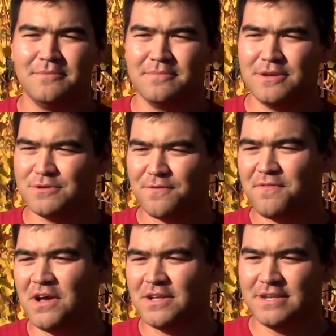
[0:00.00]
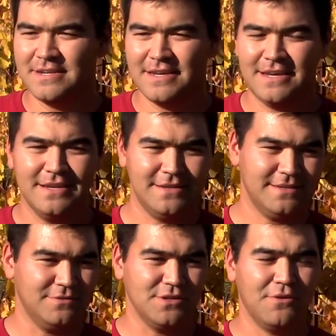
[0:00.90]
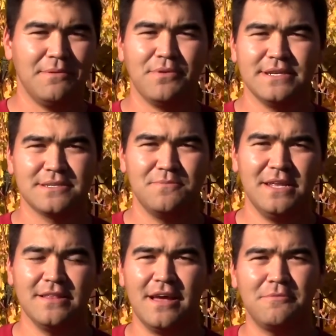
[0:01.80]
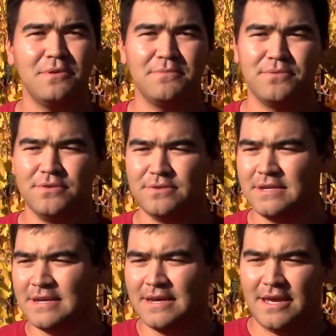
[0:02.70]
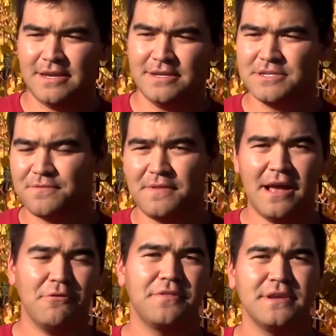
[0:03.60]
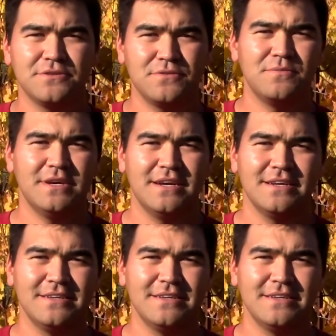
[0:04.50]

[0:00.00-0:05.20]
It was fun, and it was a great place to meet a lot of people, and you just flower things from there.